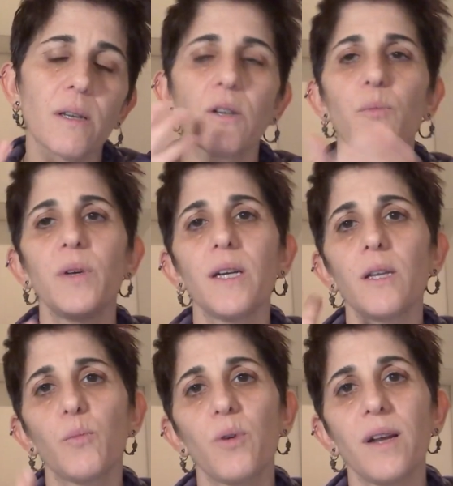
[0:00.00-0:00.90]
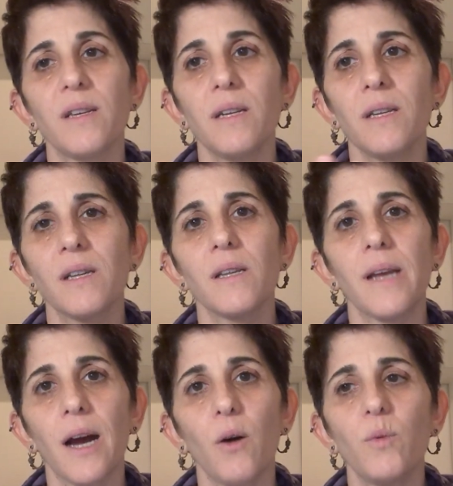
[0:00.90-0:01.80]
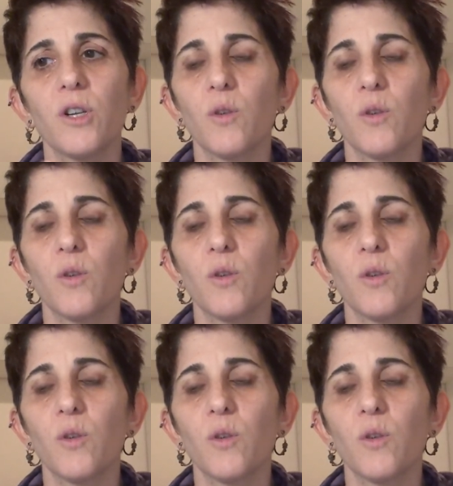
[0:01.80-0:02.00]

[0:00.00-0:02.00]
So being in the present and the now, which